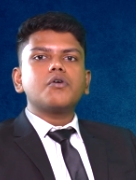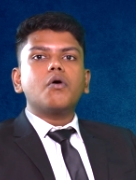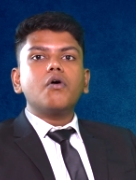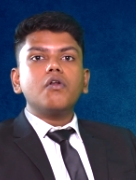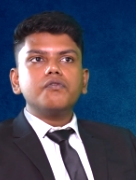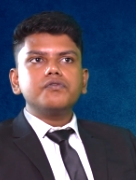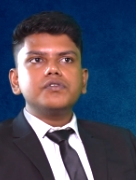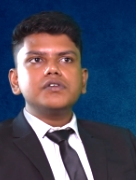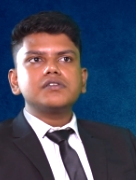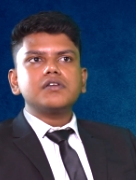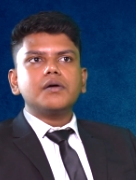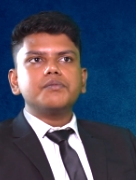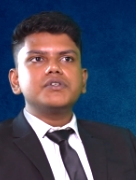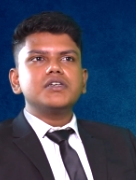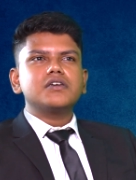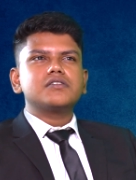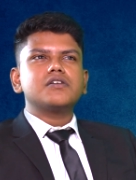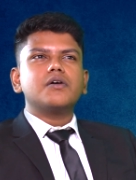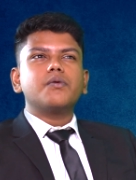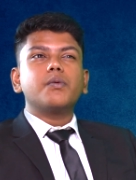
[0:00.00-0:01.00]
all of these
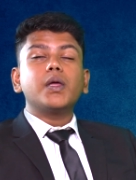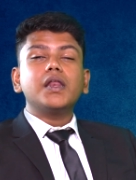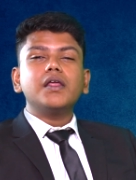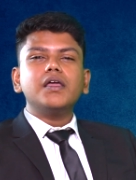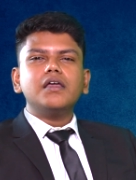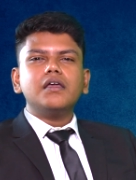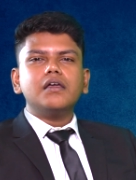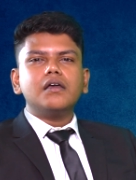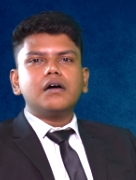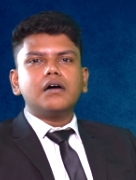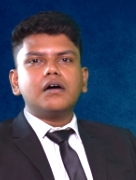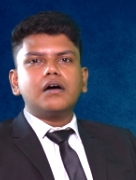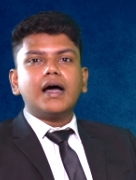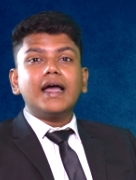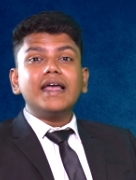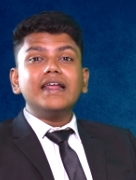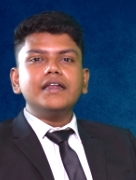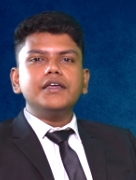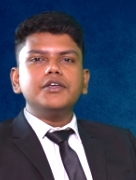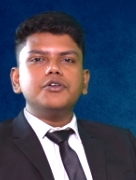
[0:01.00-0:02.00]
subjects are very uh,
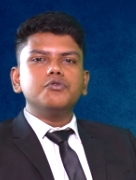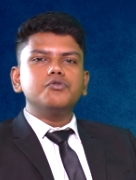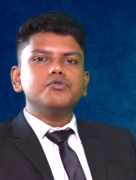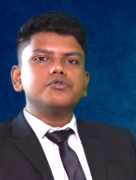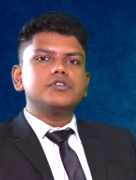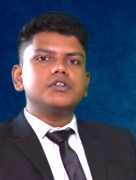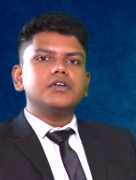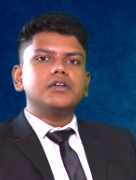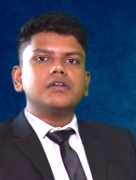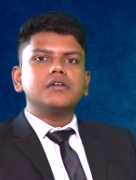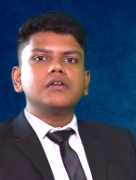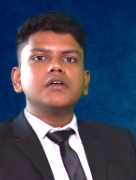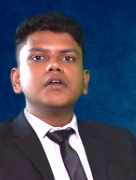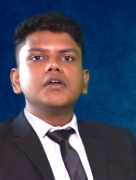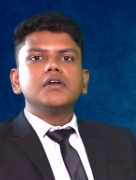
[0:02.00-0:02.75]
highly used in